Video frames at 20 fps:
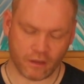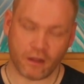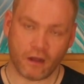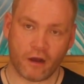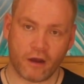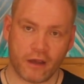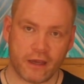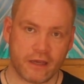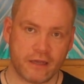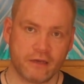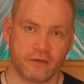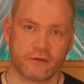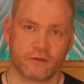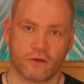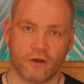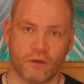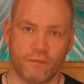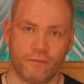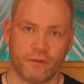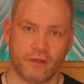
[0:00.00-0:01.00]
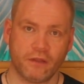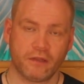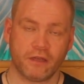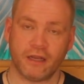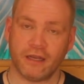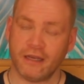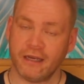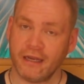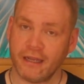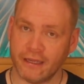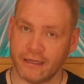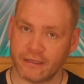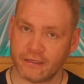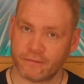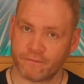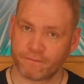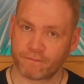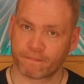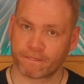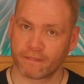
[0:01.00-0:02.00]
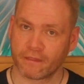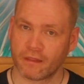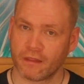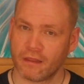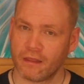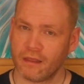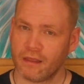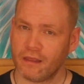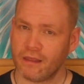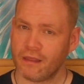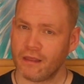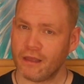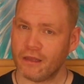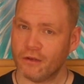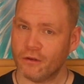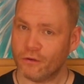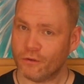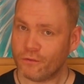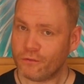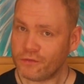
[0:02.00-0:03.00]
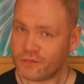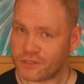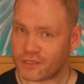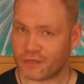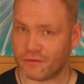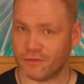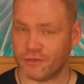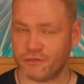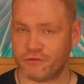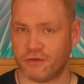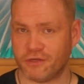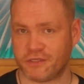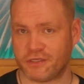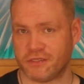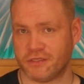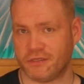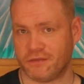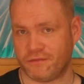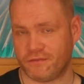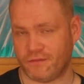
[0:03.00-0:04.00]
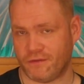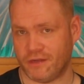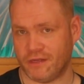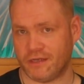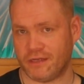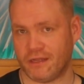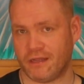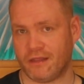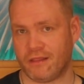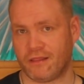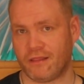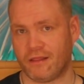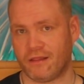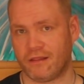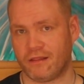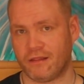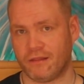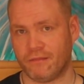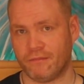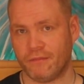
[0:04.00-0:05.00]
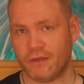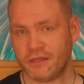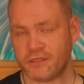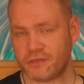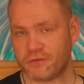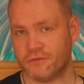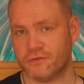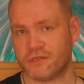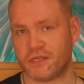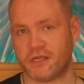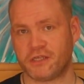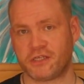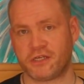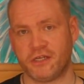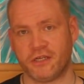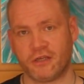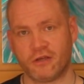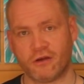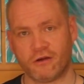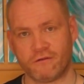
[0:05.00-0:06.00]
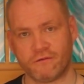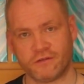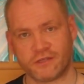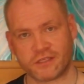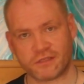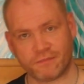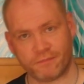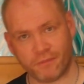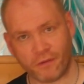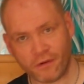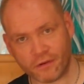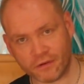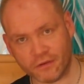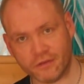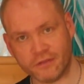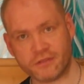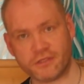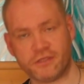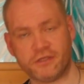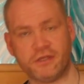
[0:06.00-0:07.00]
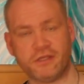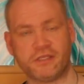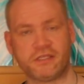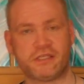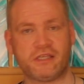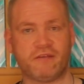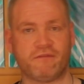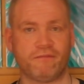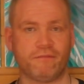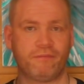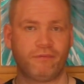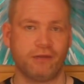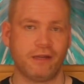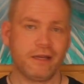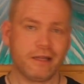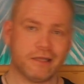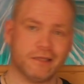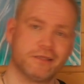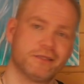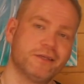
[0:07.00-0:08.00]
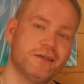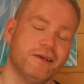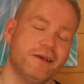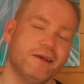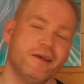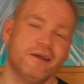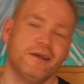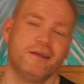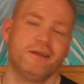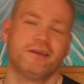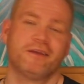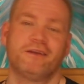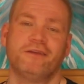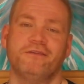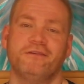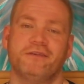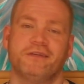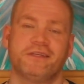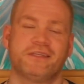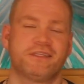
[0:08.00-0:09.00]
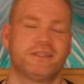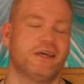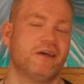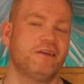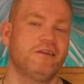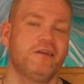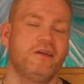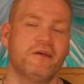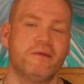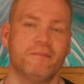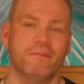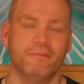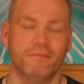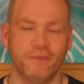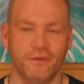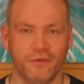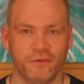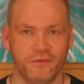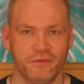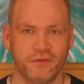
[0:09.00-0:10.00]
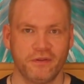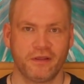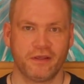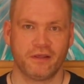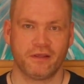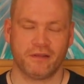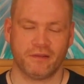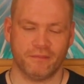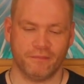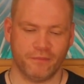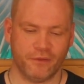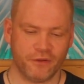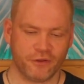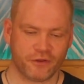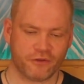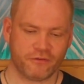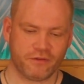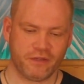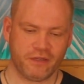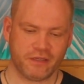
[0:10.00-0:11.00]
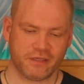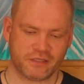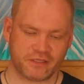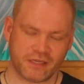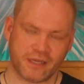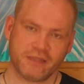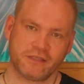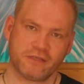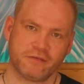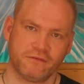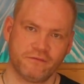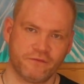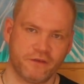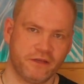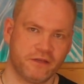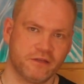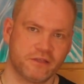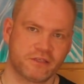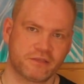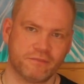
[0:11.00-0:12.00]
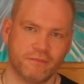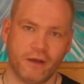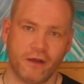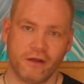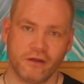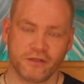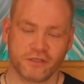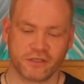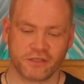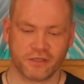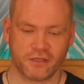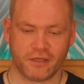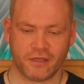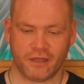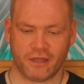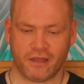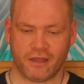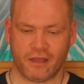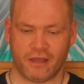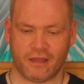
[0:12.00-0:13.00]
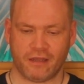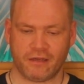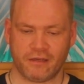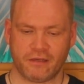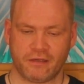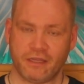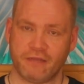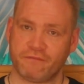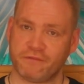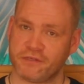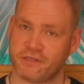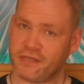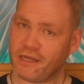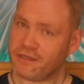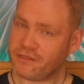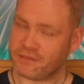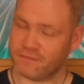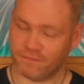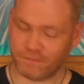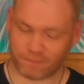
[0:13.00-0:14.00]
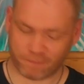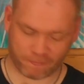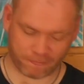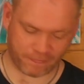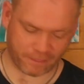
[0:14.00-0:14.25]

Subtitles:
iron, copper and lead. And also interesting to find out that the metals actually correspond to the 7 planets, including the Sun, Moon, Mercury, Saturn, Venus, Mars, and even Saturn.